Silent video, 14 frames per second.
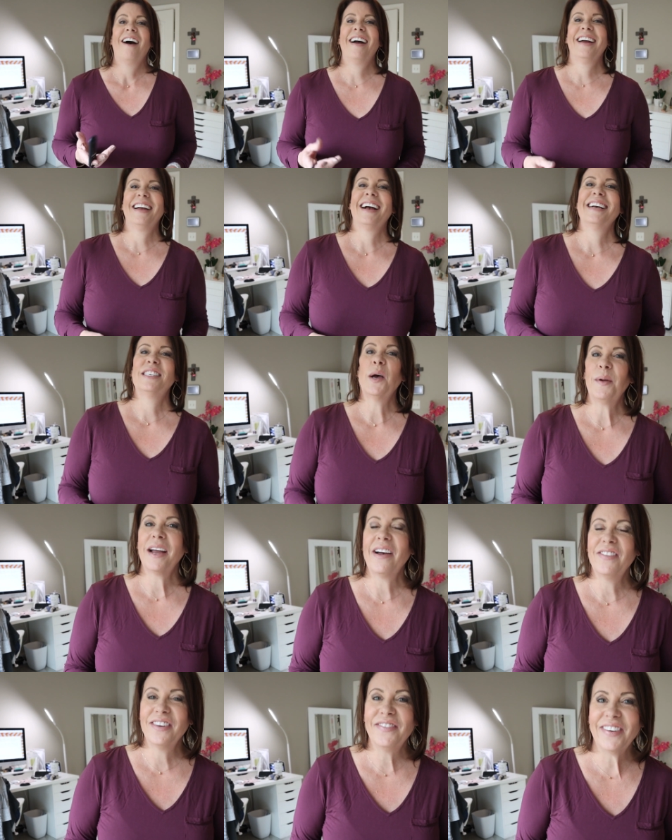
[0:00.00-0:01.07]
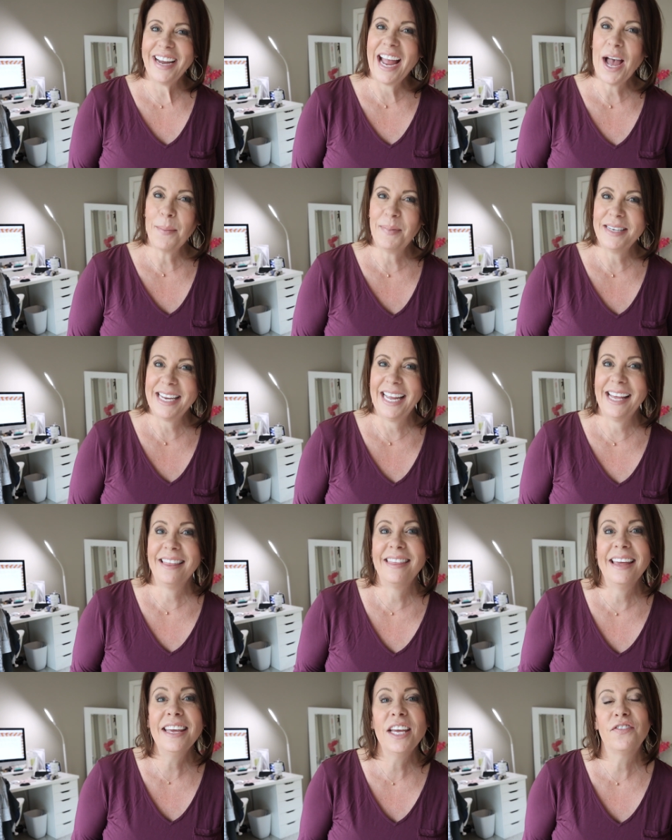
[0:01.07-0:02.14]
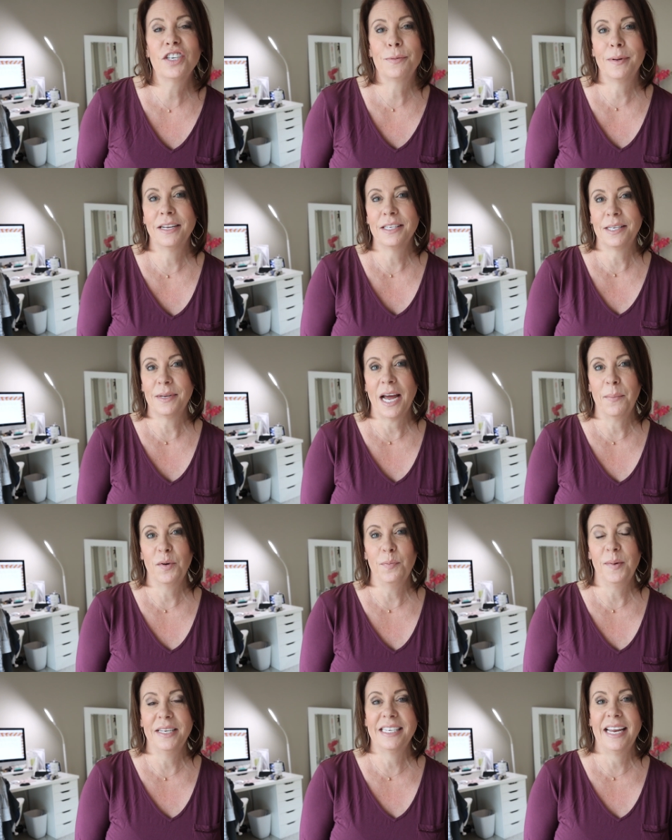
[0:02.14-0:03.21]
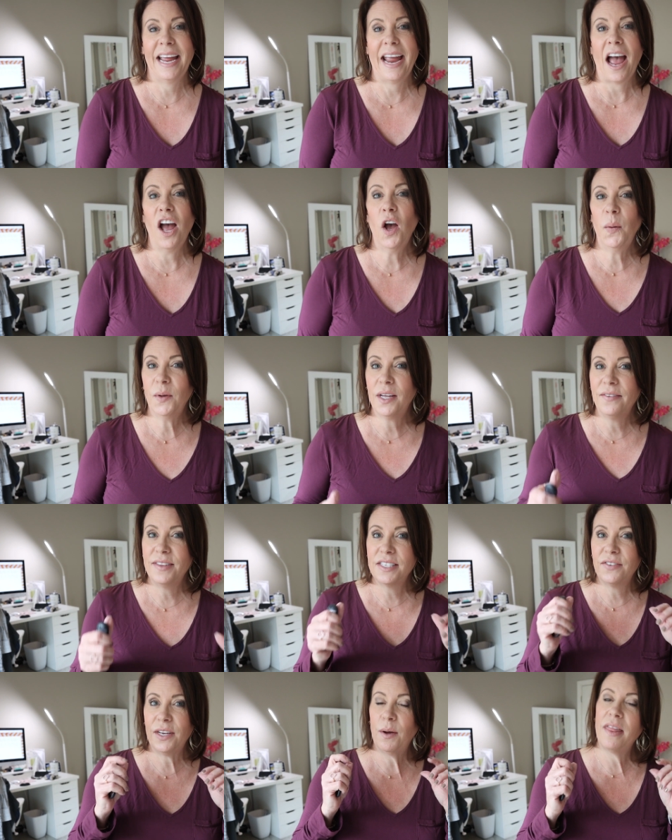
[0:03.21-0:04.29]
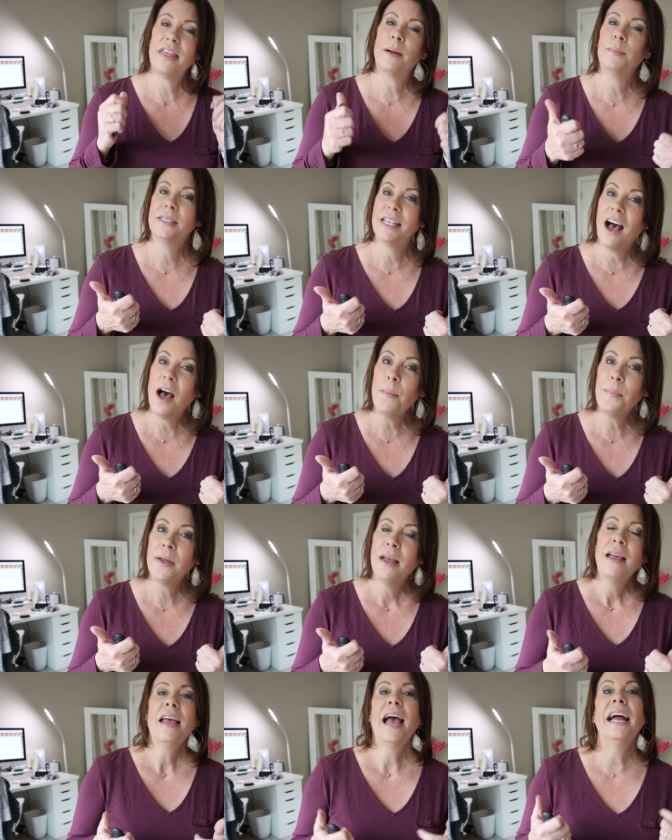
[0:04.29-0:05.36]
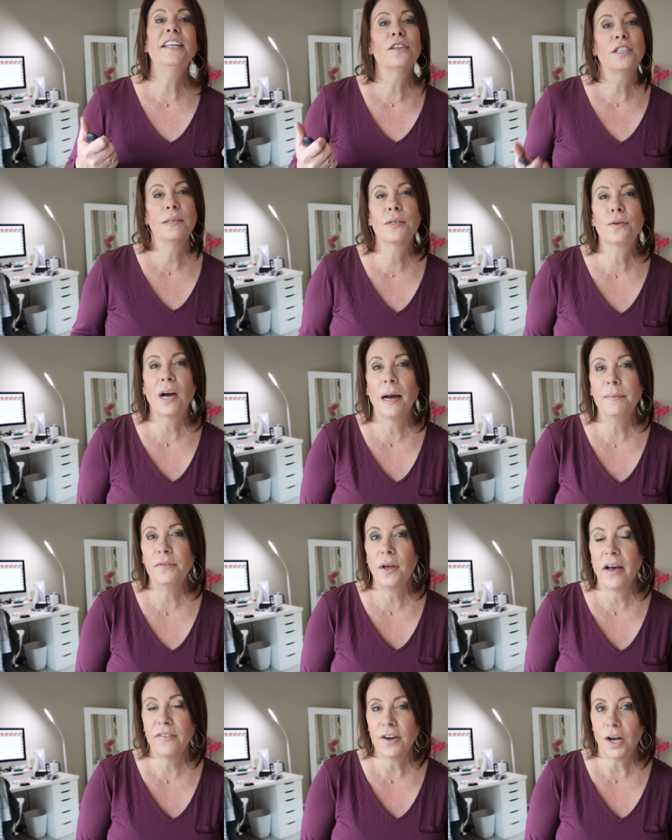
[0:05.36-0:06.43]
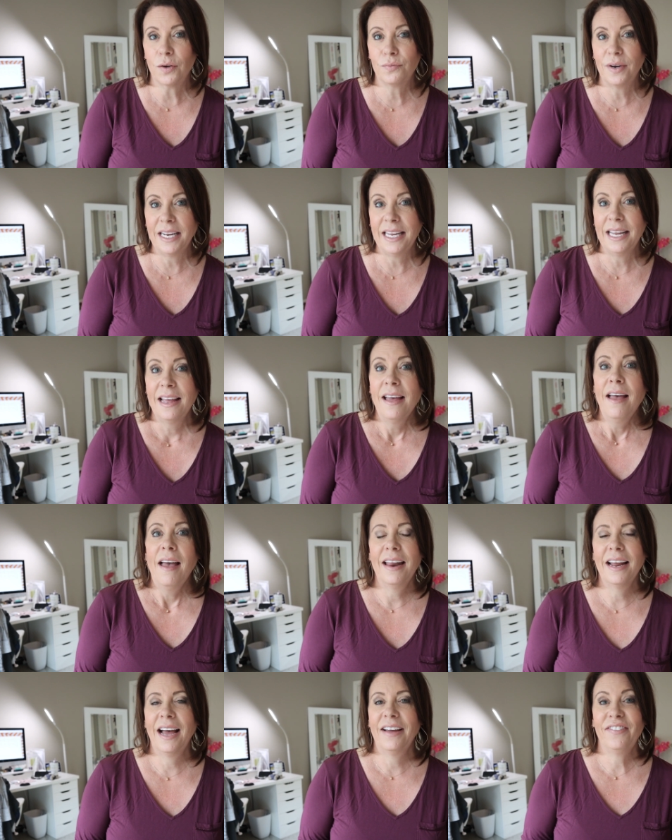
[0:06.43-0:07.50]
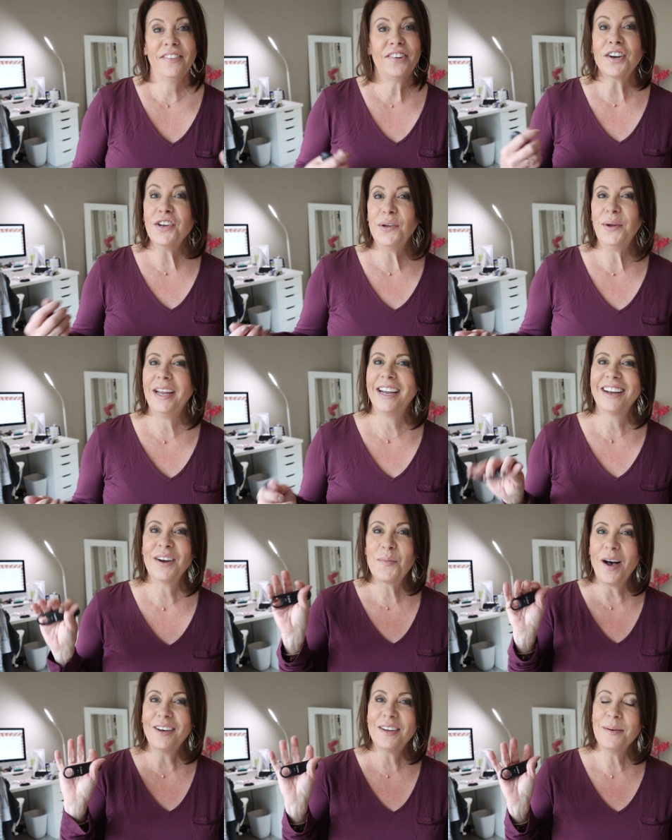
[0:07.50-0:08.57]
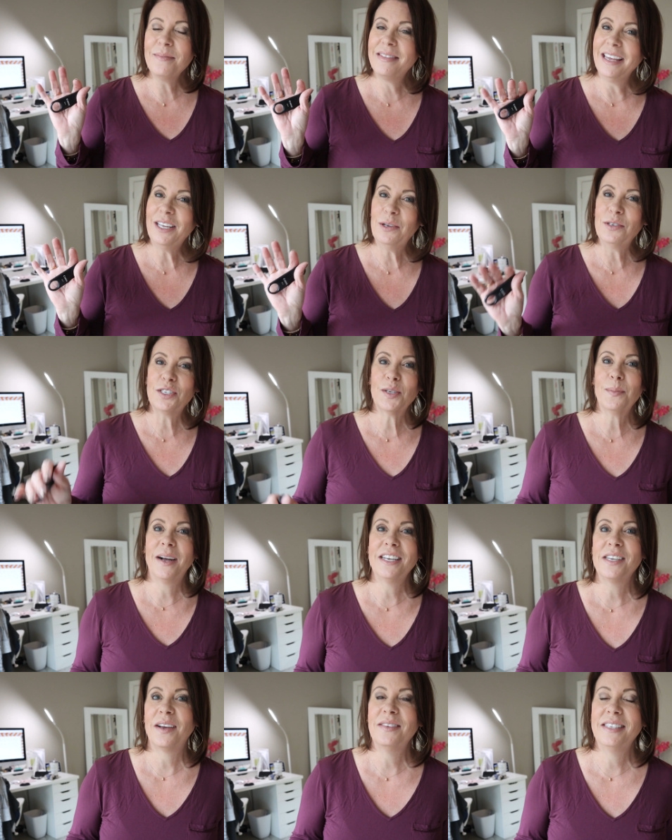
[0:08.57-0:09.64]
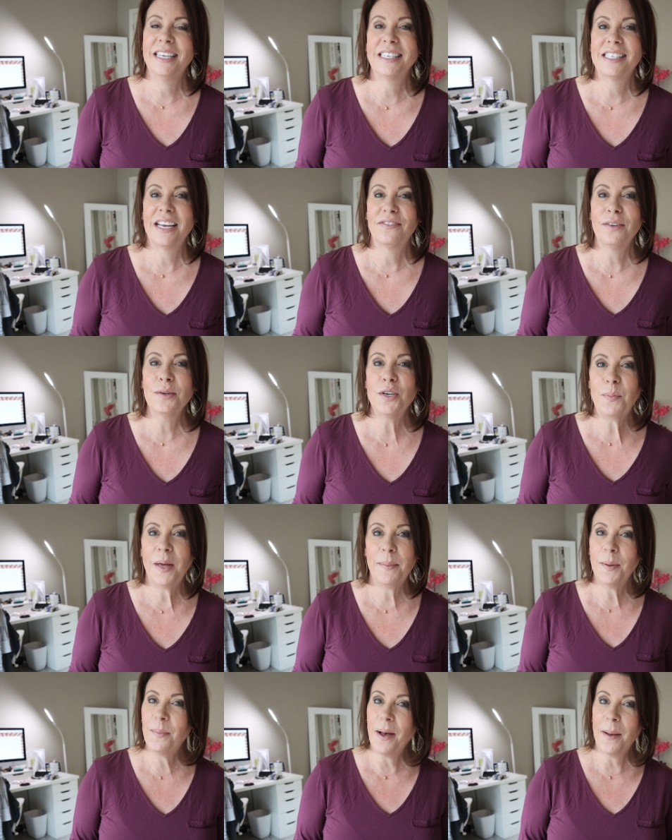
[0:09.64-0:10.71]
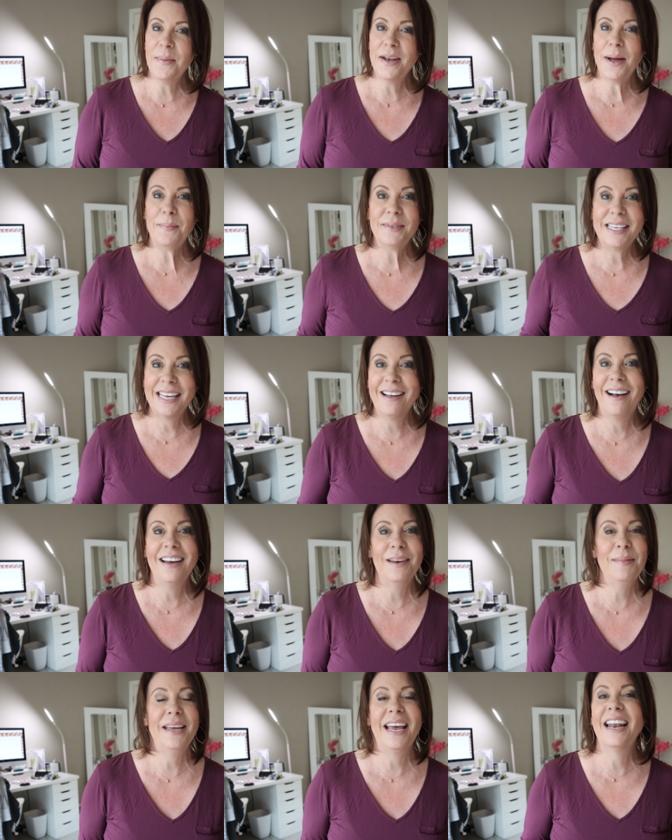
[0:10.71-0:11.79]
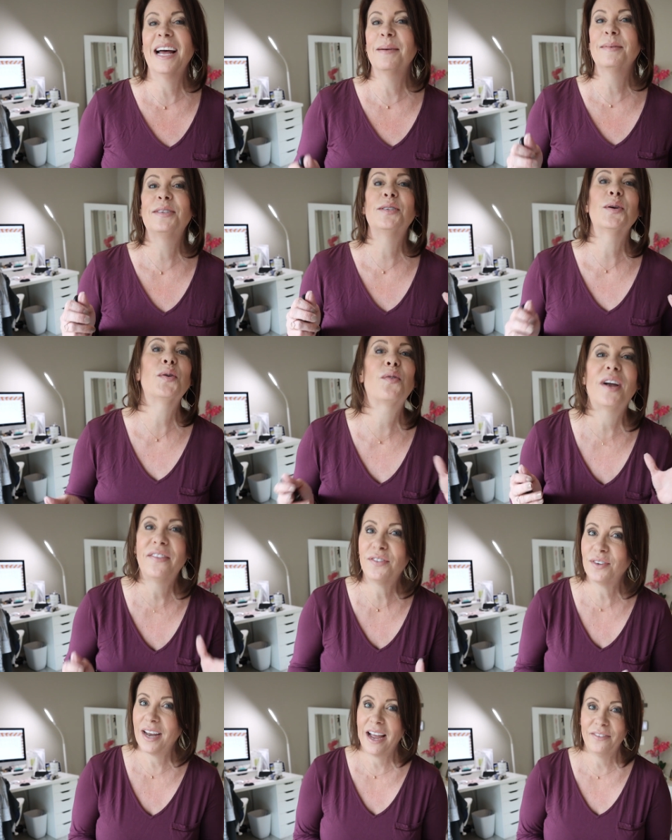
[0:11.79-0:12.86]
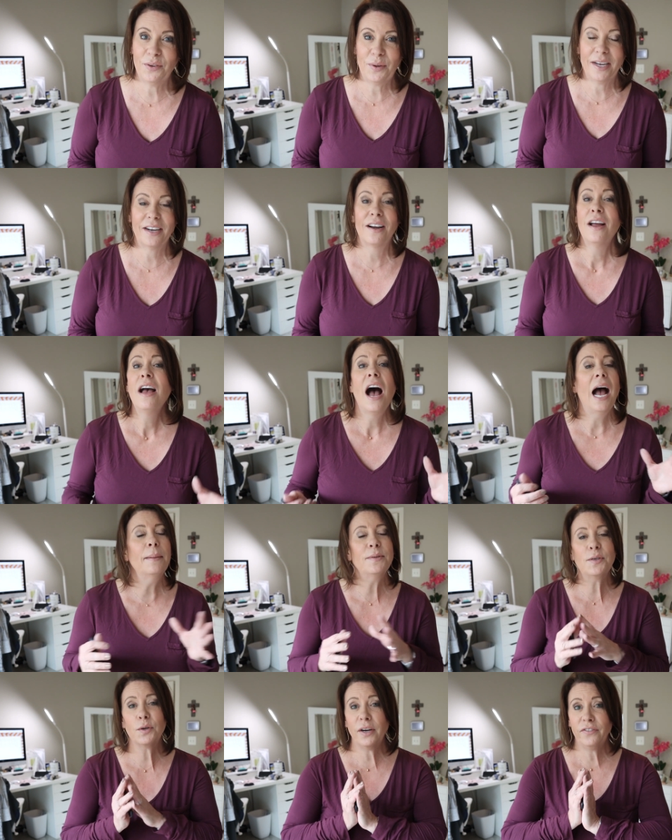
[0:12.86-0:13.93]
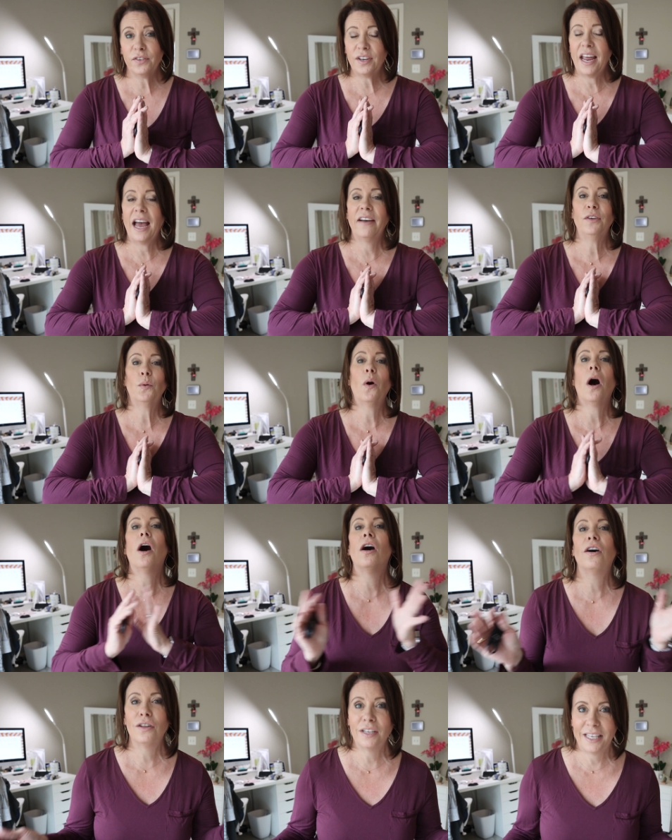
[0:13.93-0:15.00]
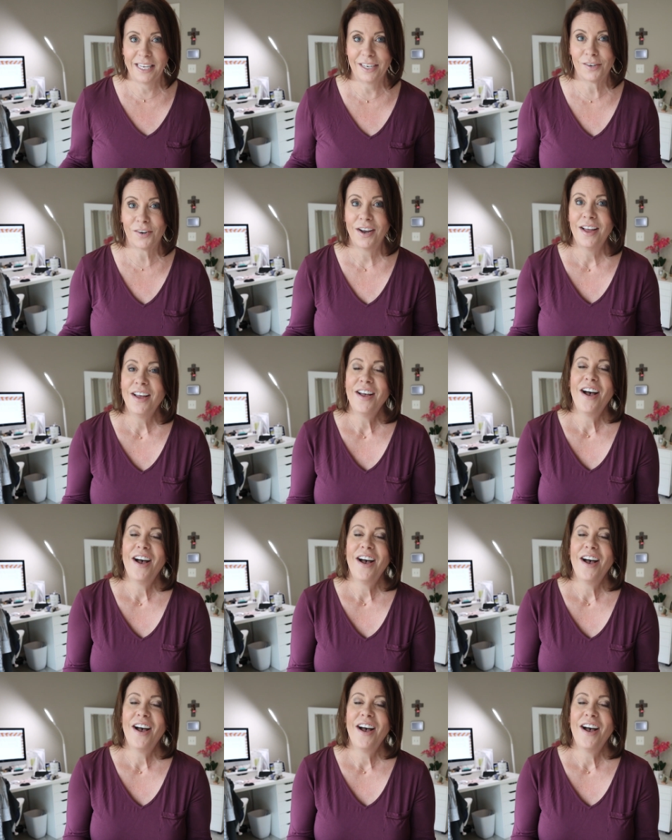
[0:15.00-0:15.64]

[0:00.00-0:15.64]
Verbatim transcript: All right, guys, hope you're having a very happy day. Thank you for spending some time with me today. I hope you'll give this video a thumbs up and you'll subscribe if you haven't already. And I've, if you're new here, welcome. Thank you so much. I've seen several new people popping up saying hi to me and I'm so grateful to have you here. I'm so grateful to have you all here.